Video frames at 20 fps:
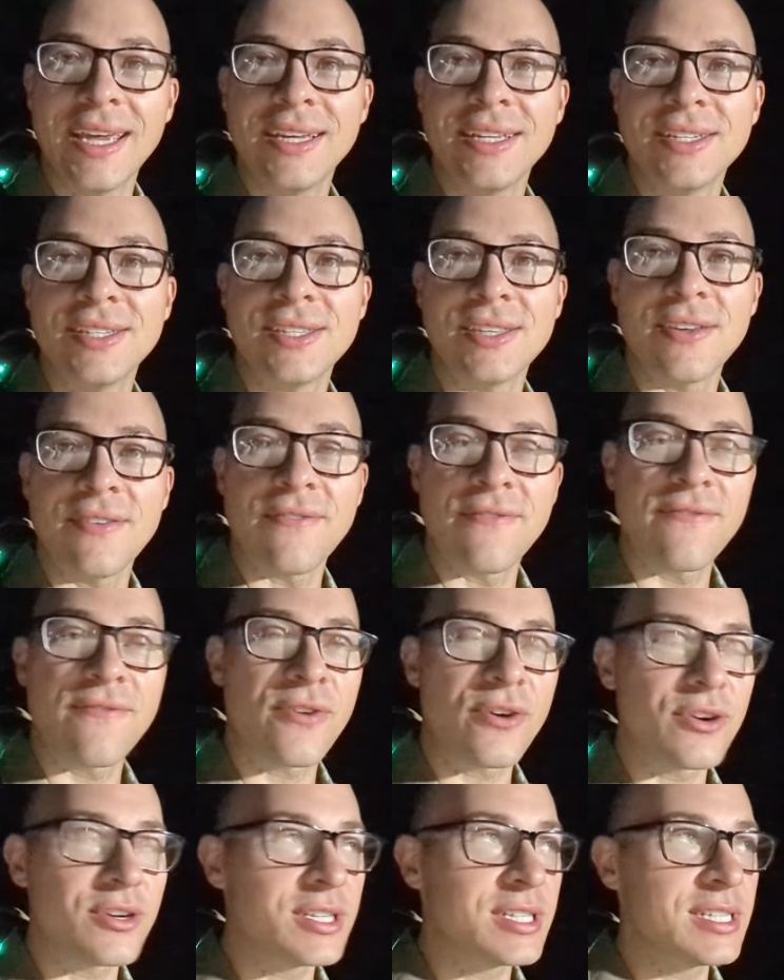is the
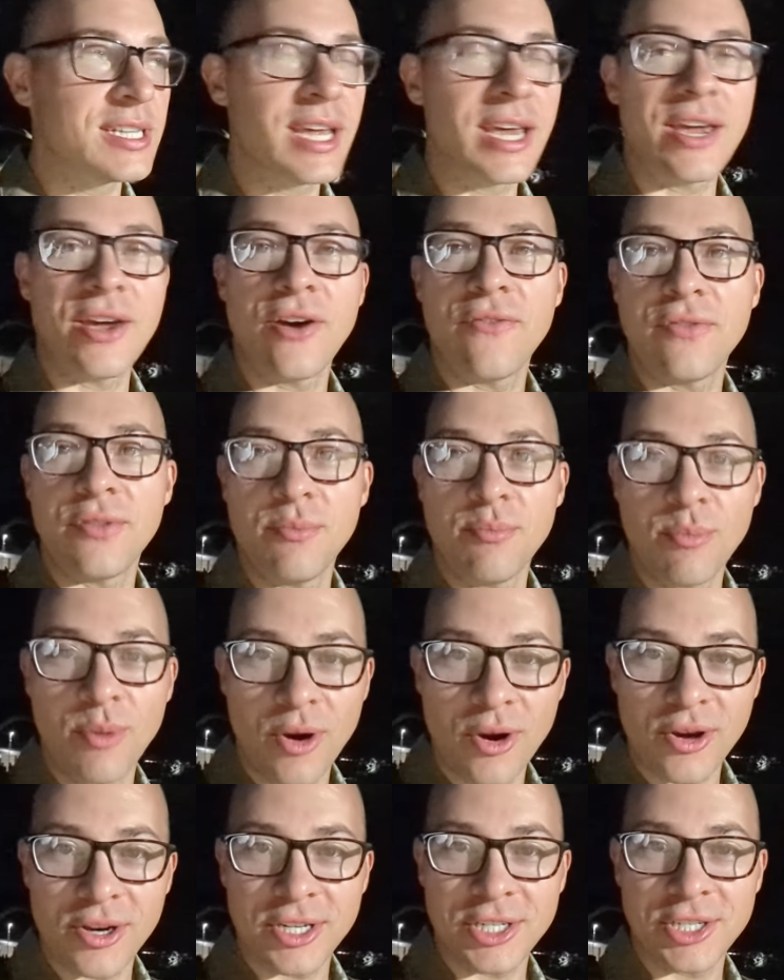first day of the
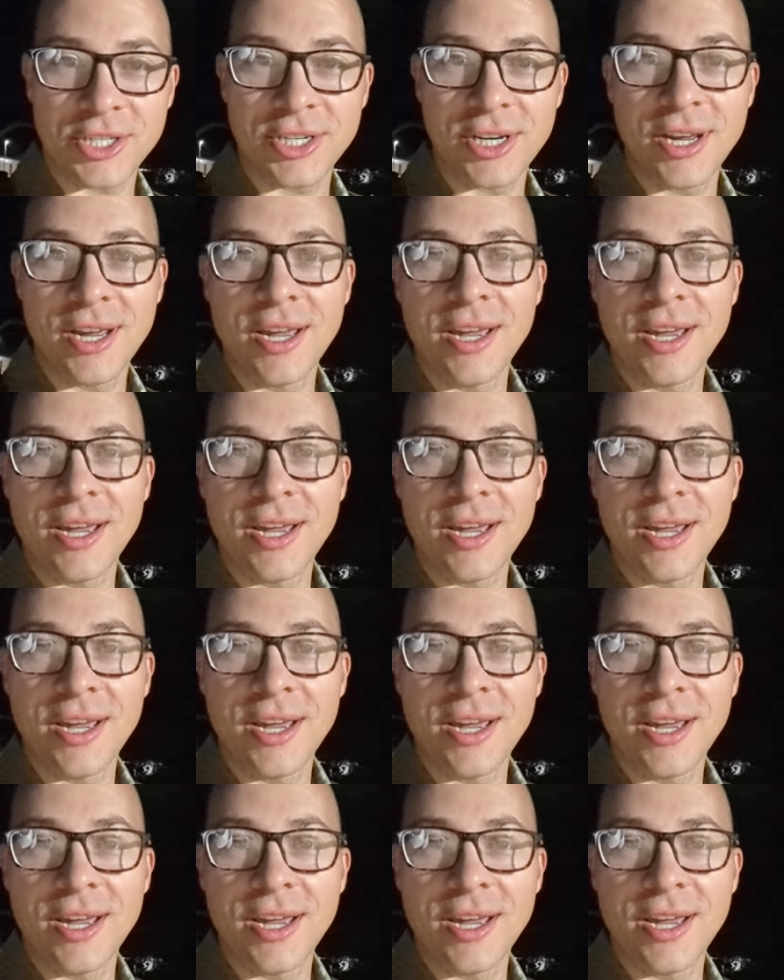march.